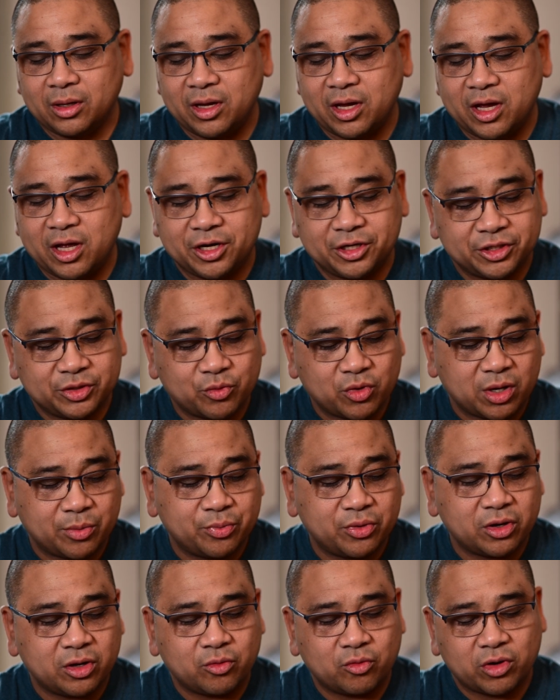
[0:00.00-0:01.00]
and you just want to
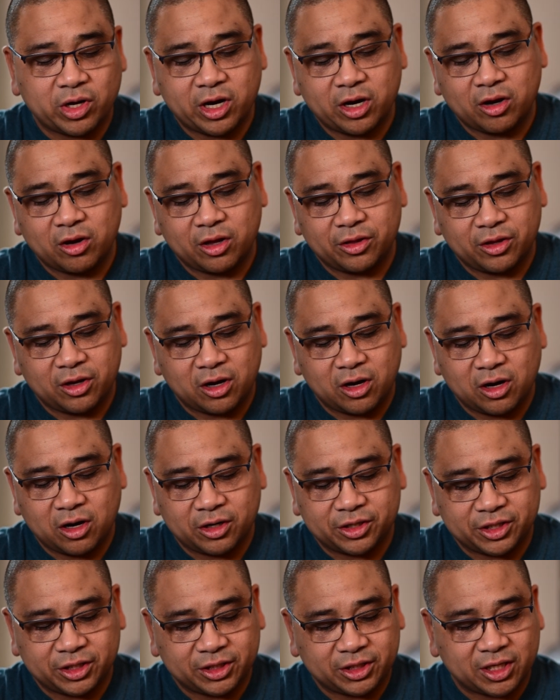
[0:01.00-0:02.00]
put it right on
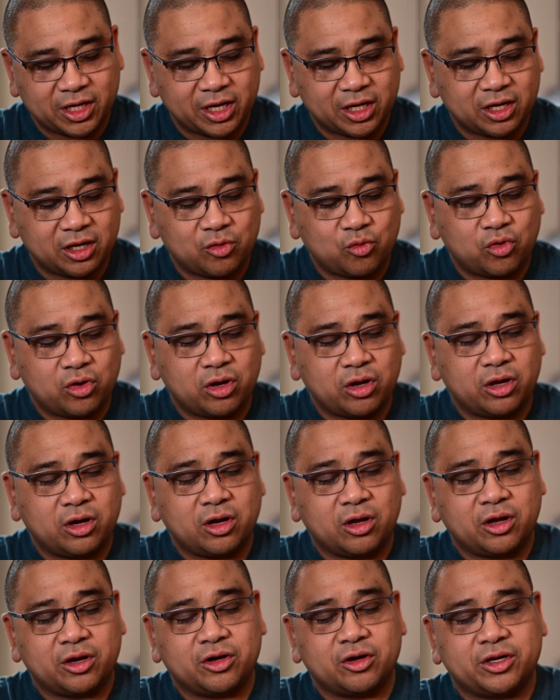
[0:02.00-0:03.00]
there just like you would
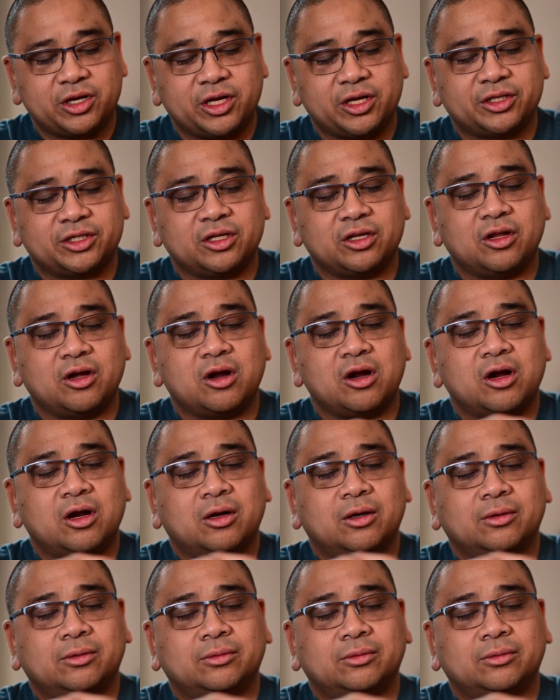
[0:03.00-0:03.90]
on your DSLR.